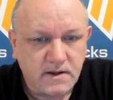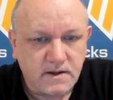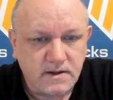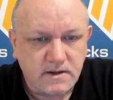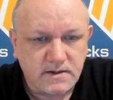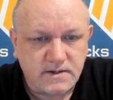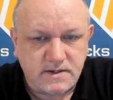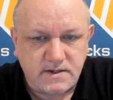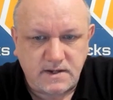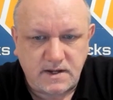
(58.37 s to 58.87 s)

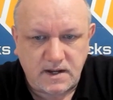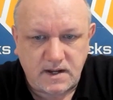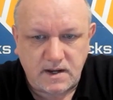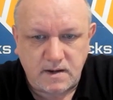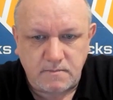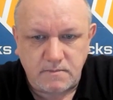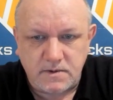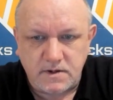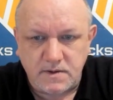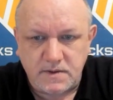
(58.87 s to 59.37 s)

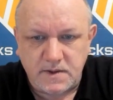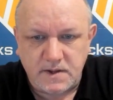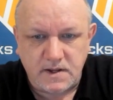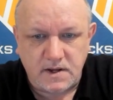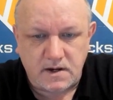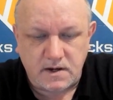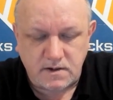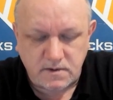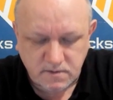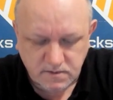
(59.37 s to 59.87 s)
steam to the
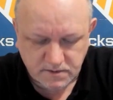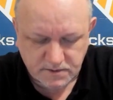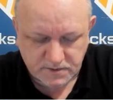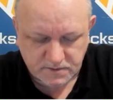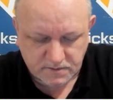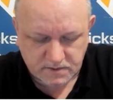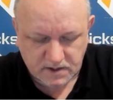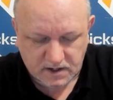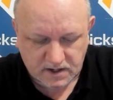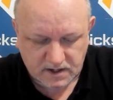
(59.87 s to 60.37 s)
under,
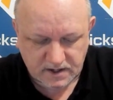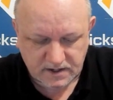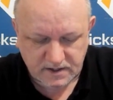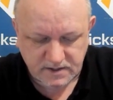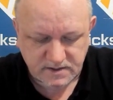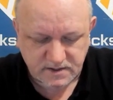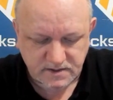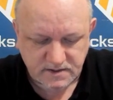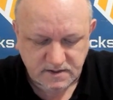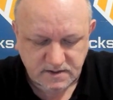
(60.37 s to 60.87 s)
you
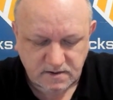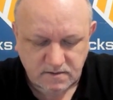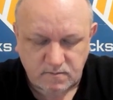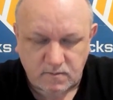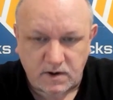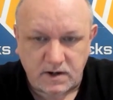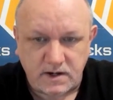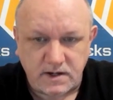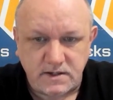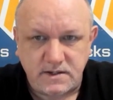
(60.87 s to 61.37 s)
guys? Is there,
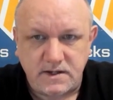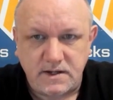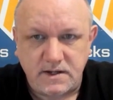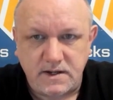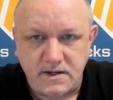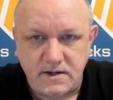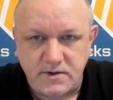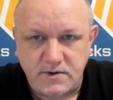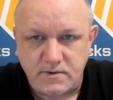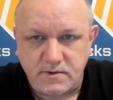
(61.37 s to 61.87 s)
what is the
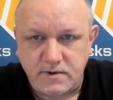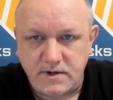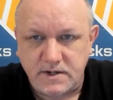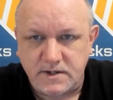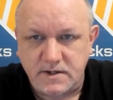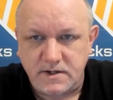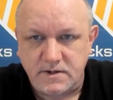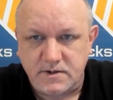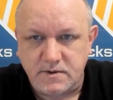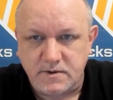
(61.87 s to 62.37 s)
injury
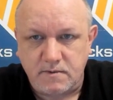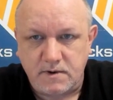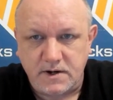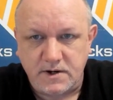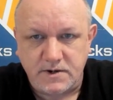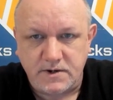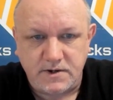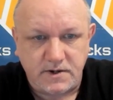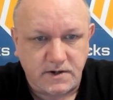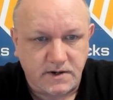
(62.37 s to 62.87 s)

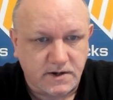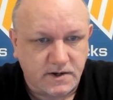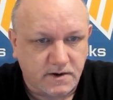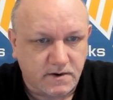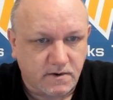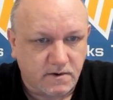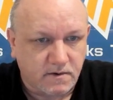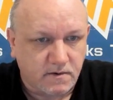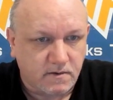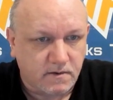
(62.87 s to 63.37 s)
situation
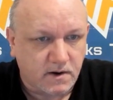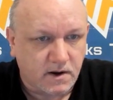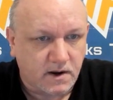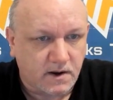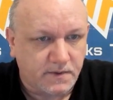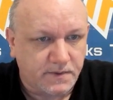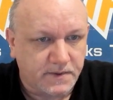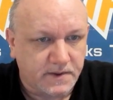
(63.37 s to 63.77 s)
here on